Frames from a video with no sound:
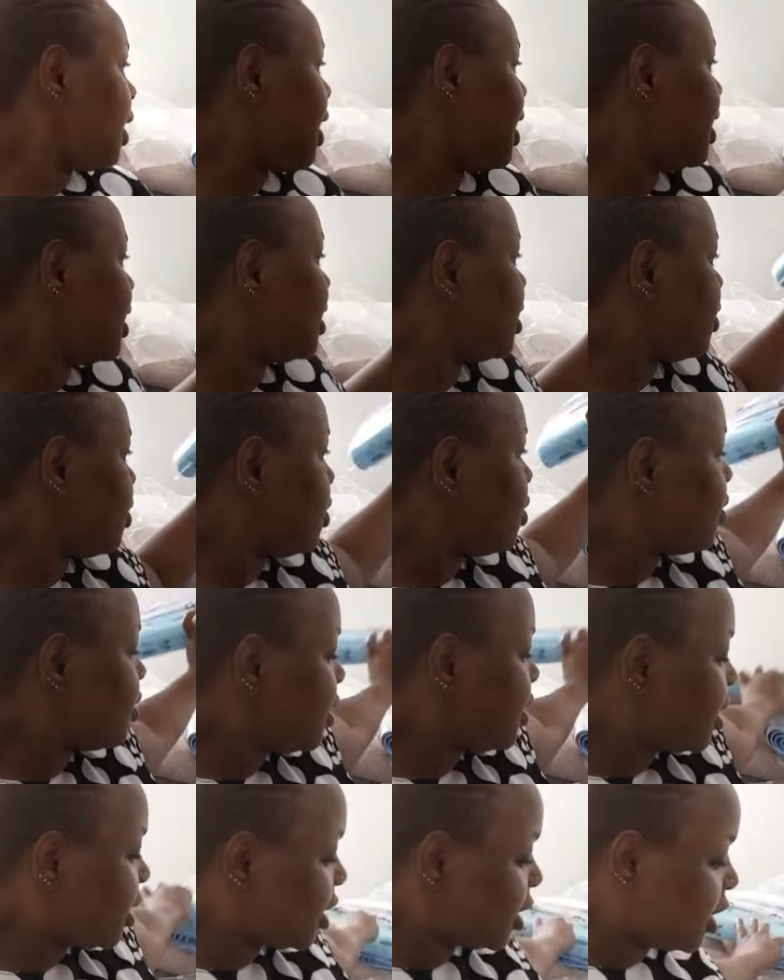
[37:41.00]
and all
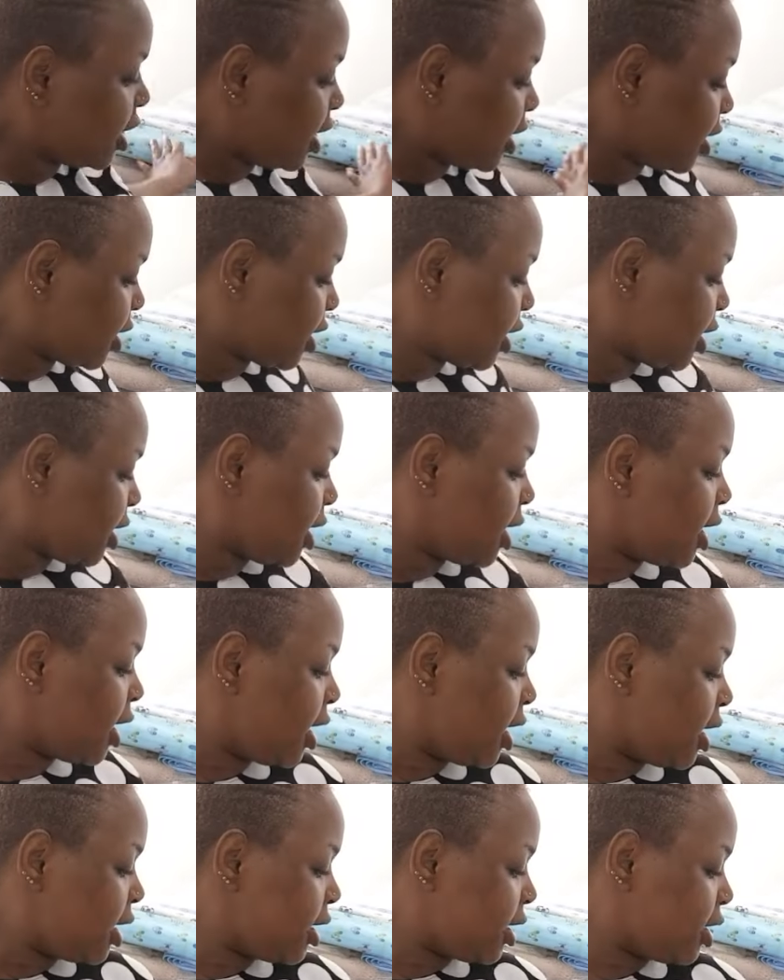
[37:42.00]
these things
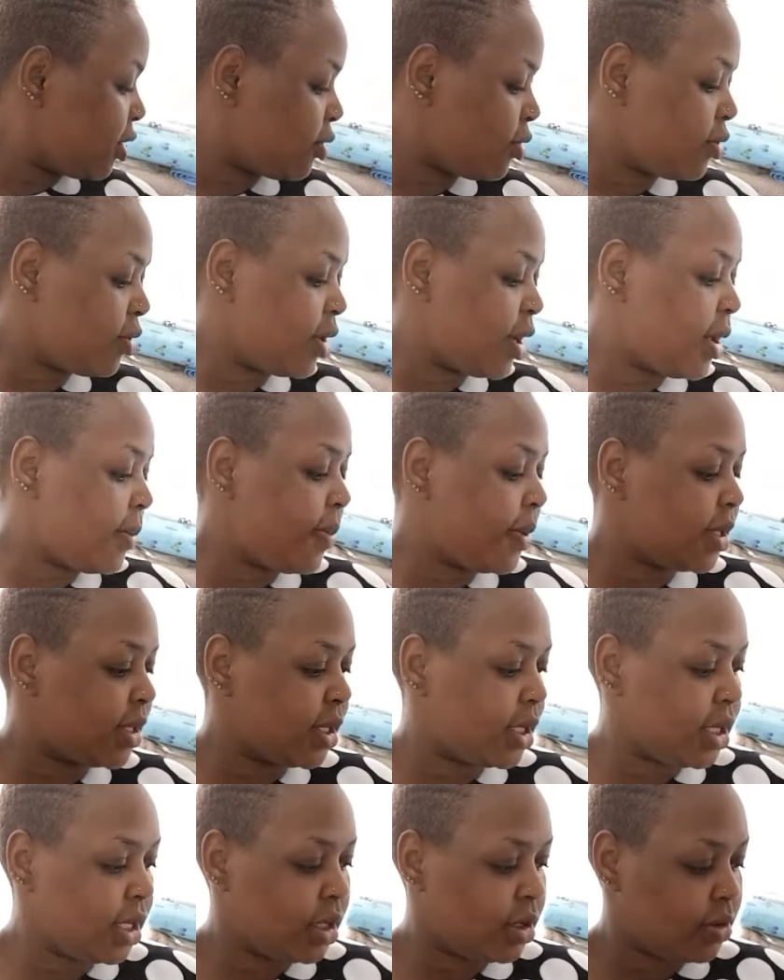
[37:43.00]
zenye it
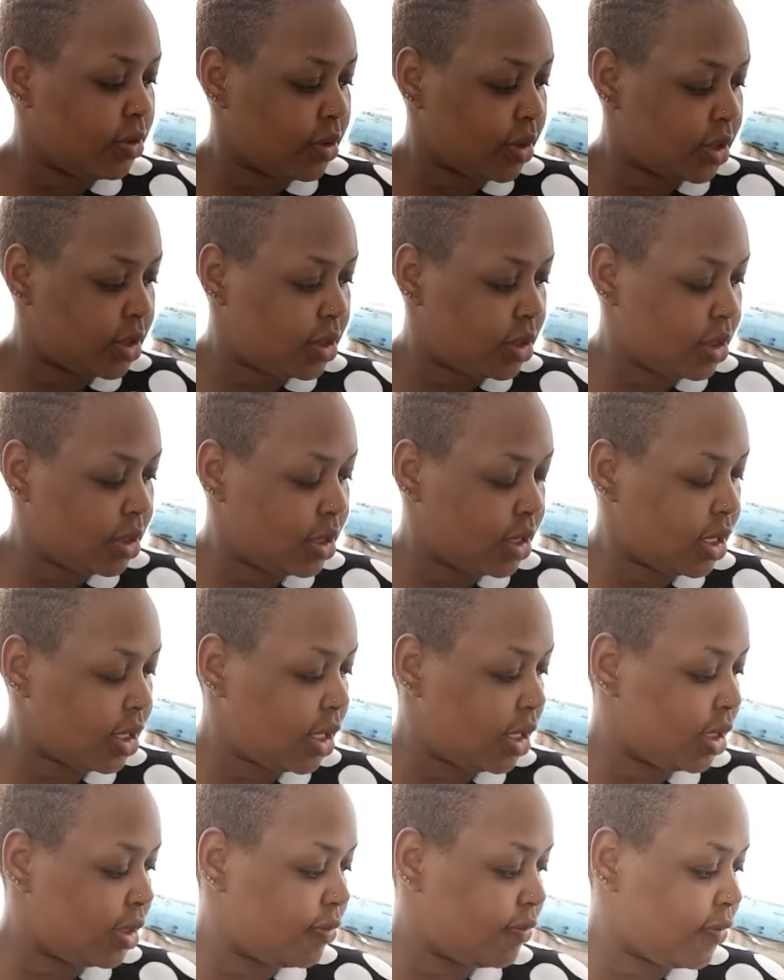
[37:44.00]
hapa cost. can
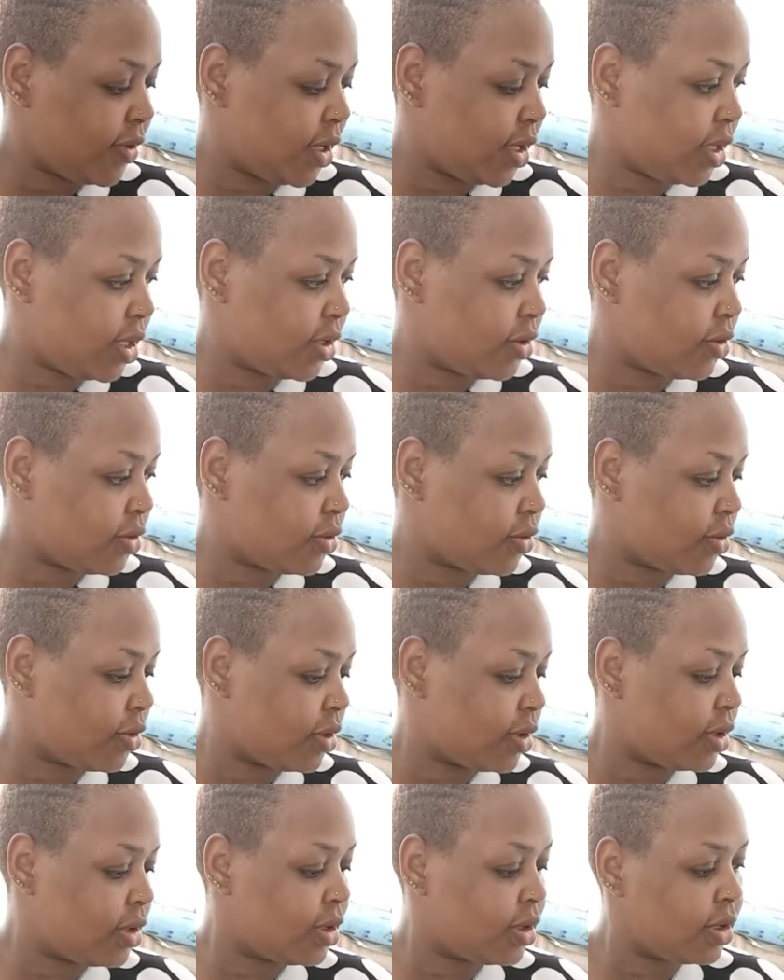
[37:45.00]
i find the total
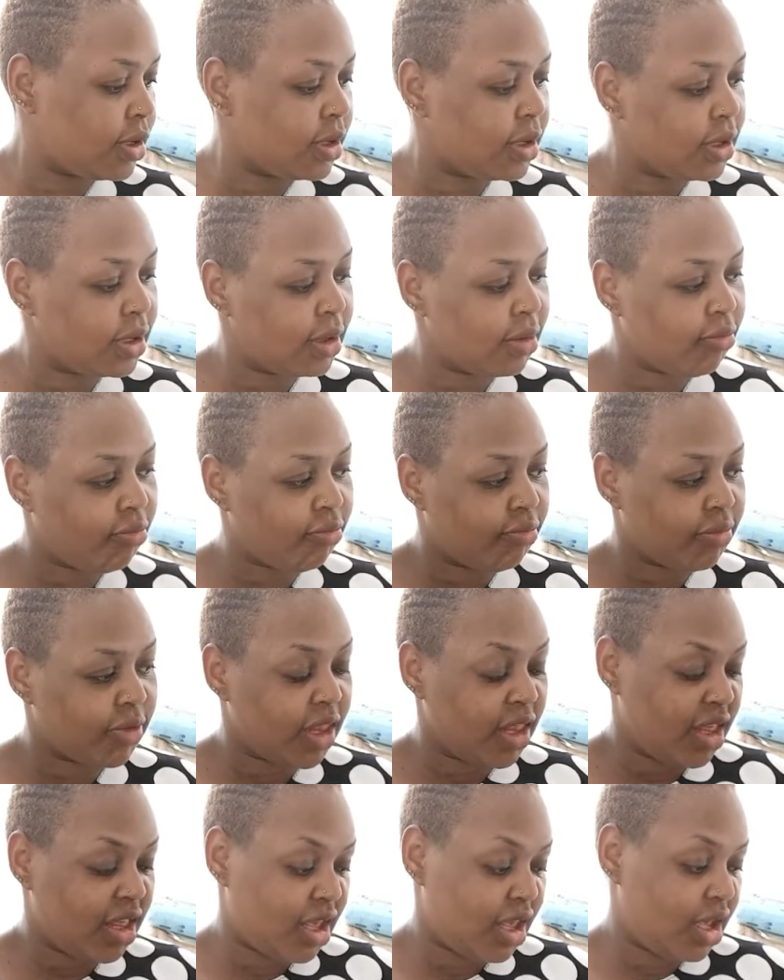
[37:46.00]

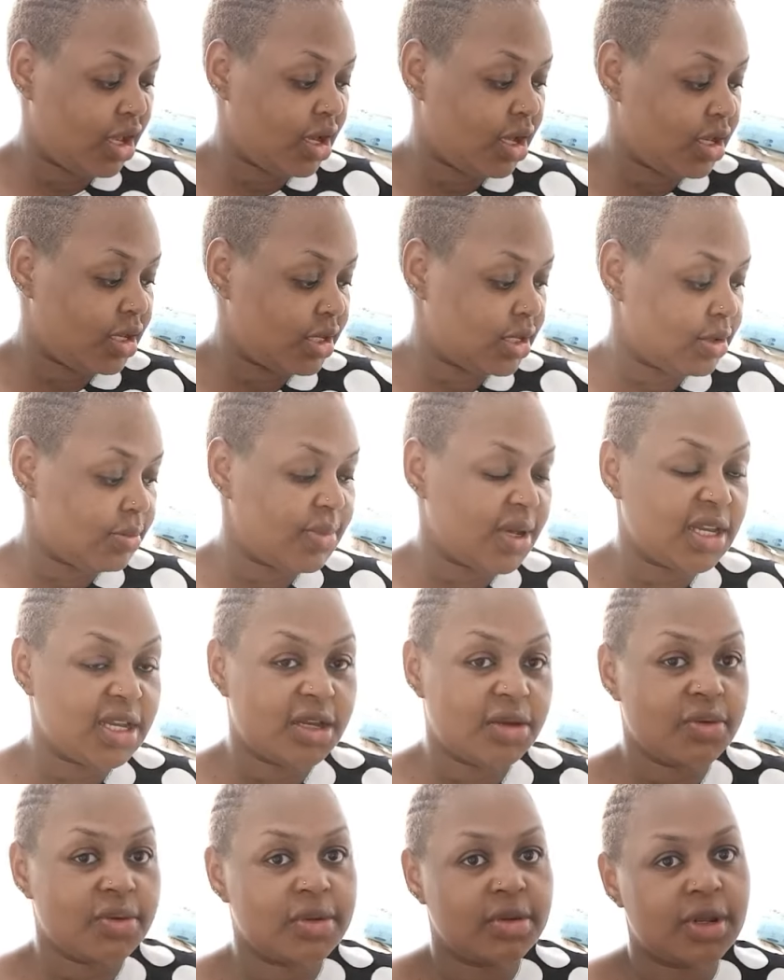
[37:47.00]
i can't but
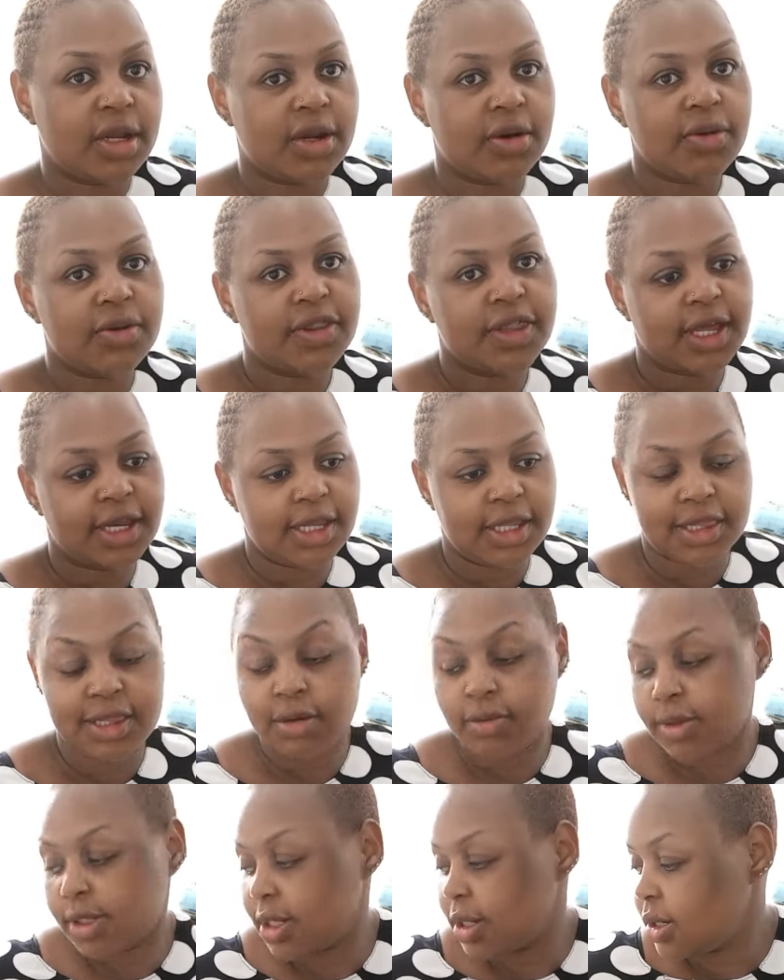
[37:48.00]
it was around
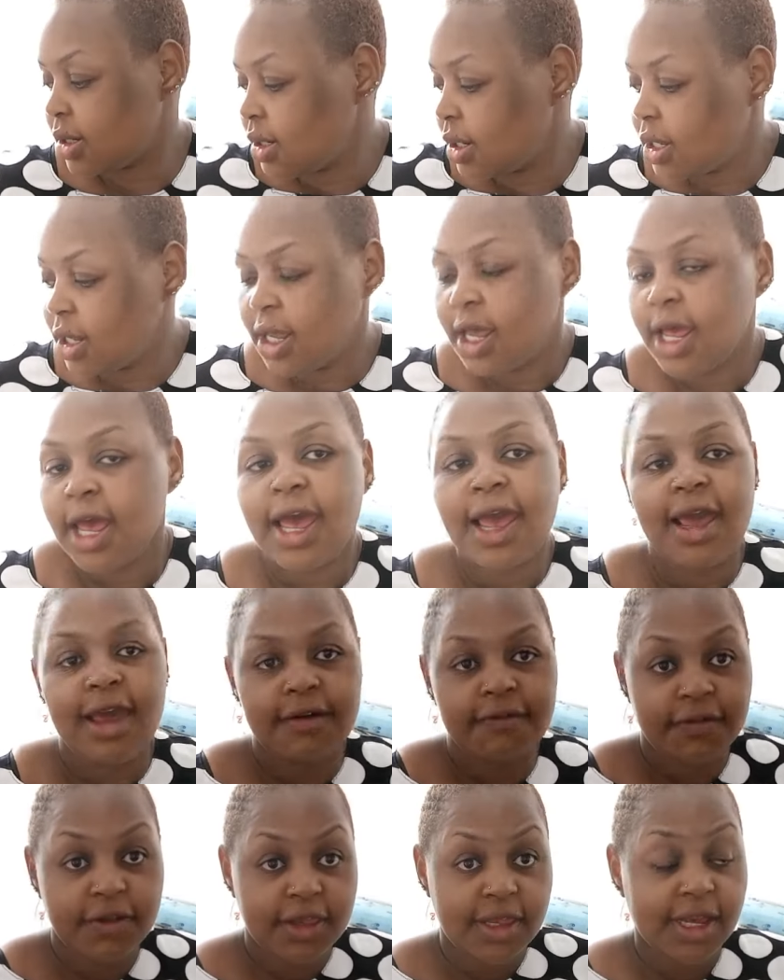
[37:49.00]
30000
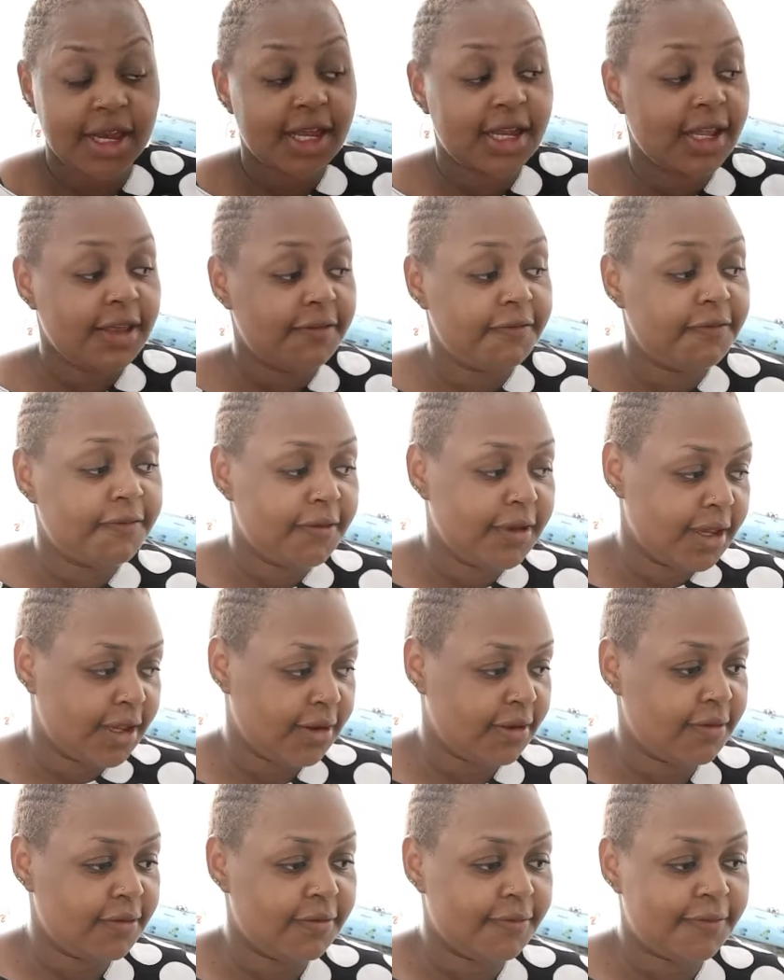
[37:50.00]
everything and i feel
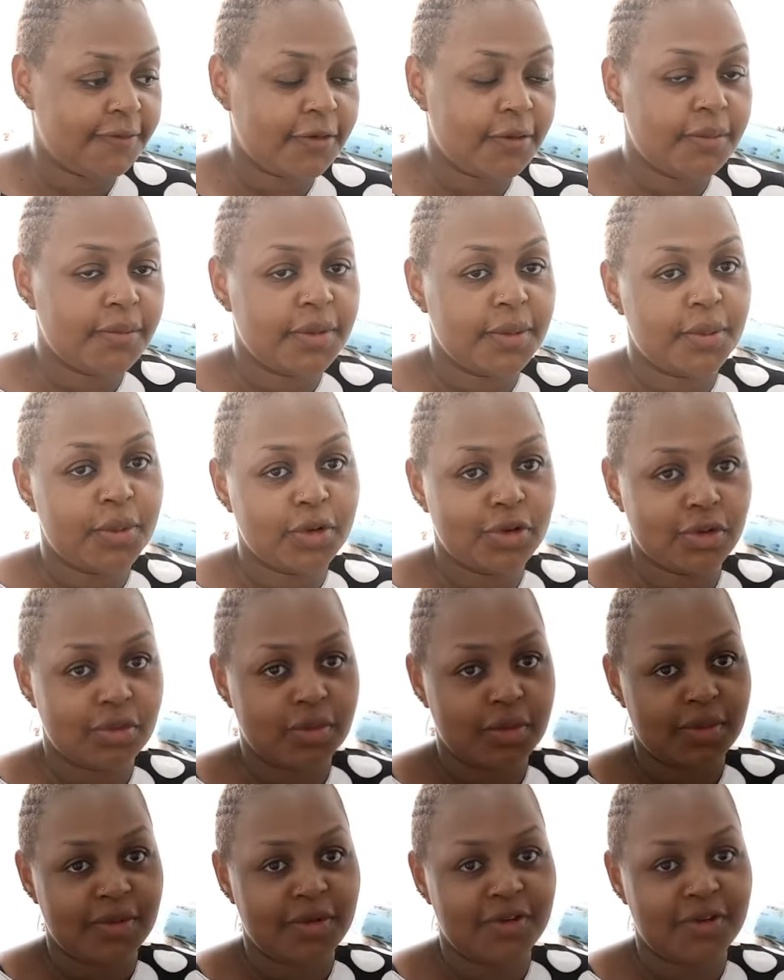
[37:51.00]
from the bottom